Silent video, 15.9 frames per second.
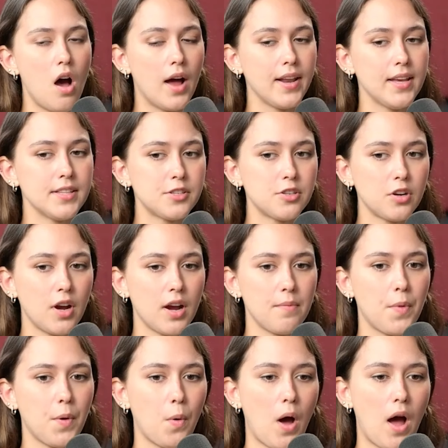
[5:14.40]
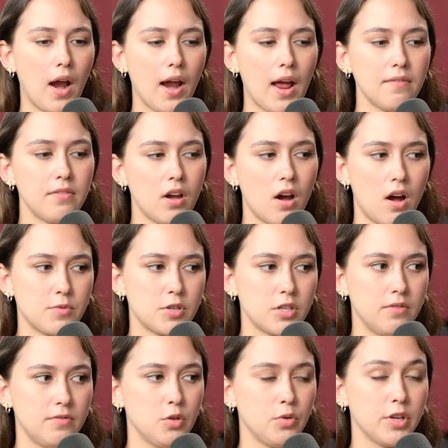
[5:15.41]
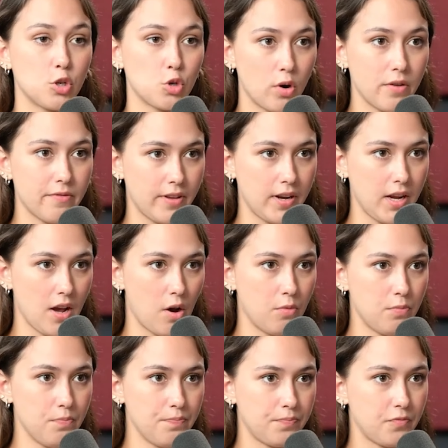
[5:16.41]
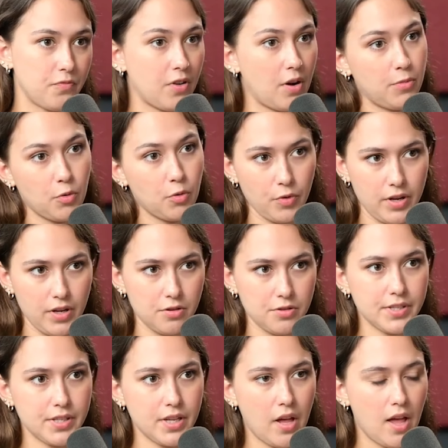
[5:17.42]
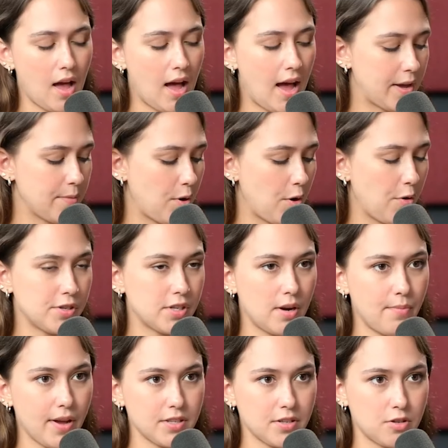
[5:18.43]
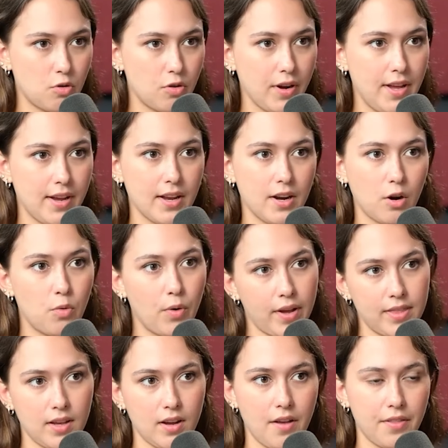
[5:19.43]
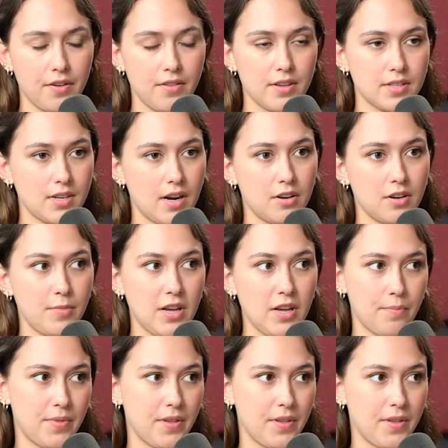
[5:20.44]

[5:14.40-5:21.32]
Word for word: On Instagram though, I have the option of doing short video from the reels. I can post on my story and get a quick thing on there that's not going to be